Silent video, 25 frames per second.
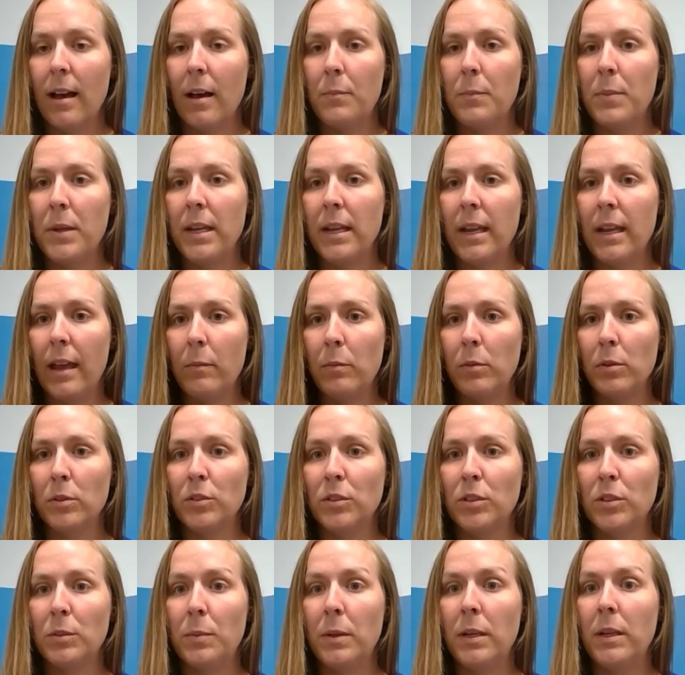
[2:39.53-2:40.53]
being able
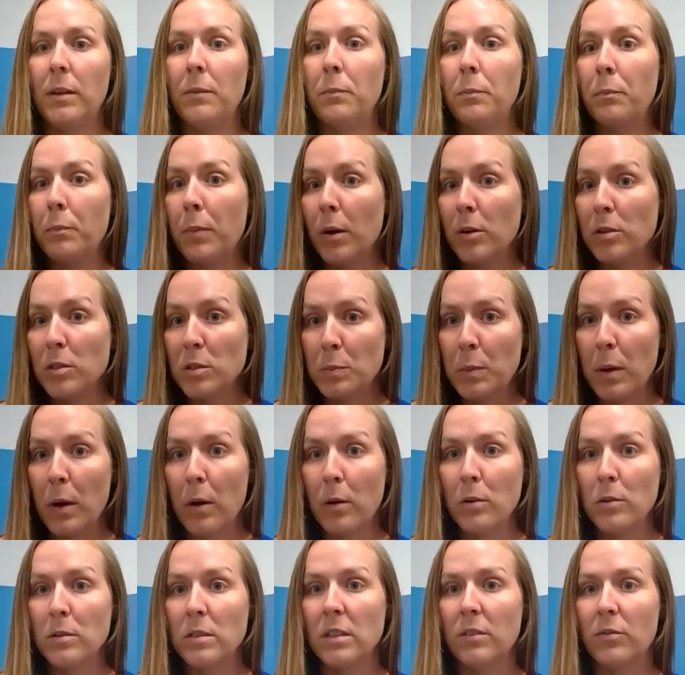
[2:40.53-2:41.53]
to be
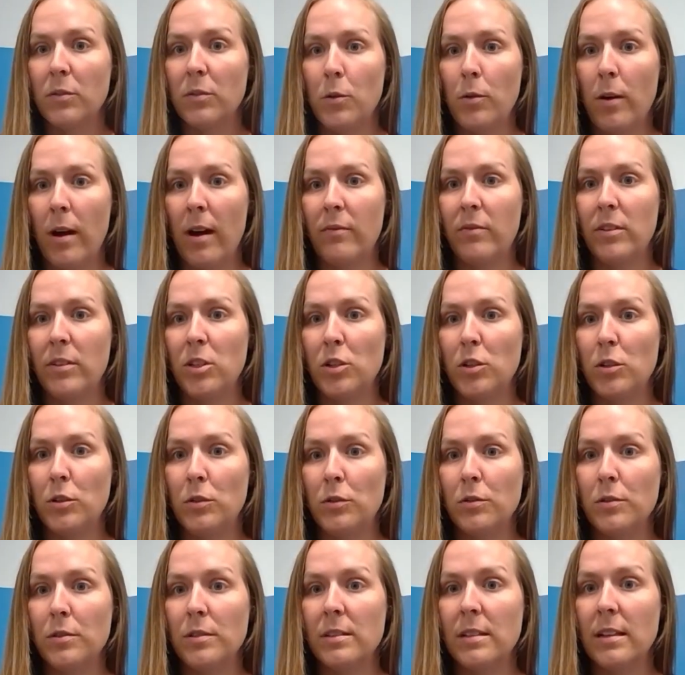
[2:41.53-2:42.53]
postponed if you have
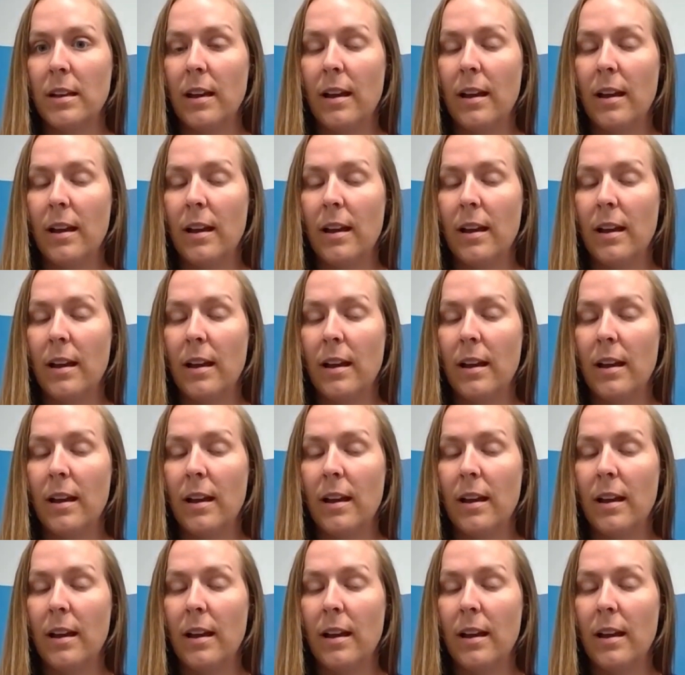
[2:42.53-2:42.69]
issues